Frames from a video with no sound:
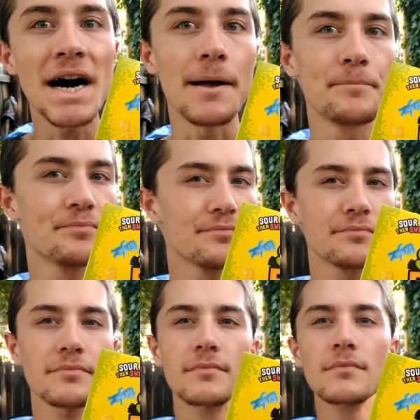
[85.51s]
But
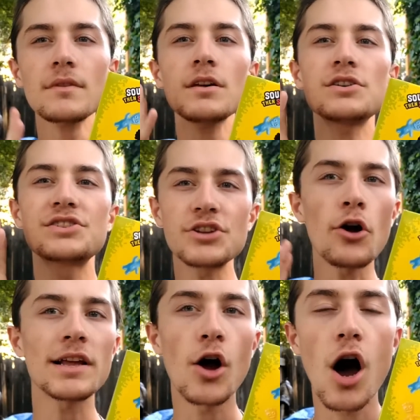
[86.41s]

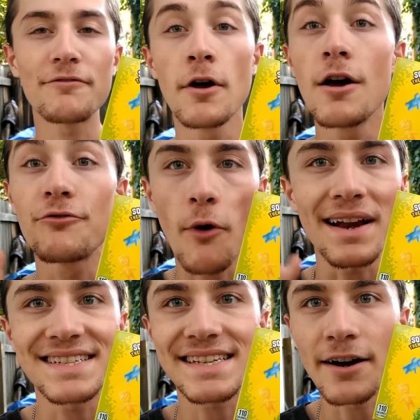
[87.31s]
starting off front
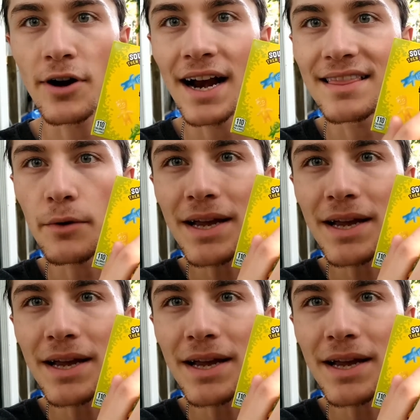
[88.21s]
and center kind of thing,